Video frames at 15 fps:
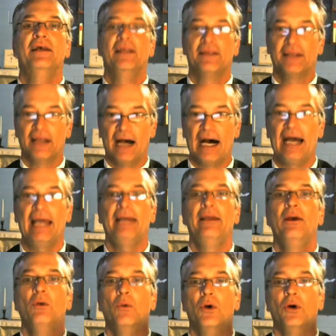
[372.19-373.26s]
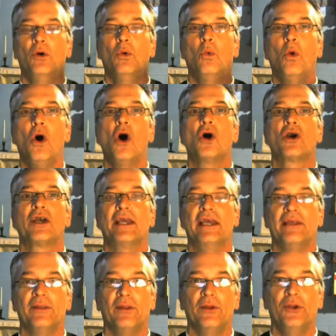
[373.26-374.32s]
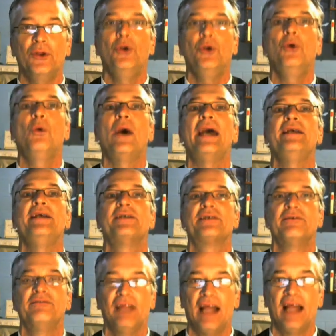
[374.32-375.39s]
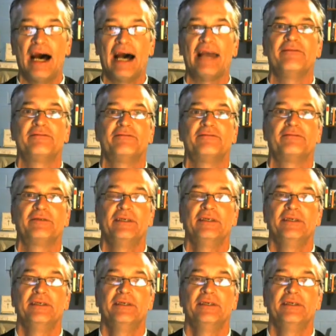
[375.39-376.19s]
That I will walk in the new ways of life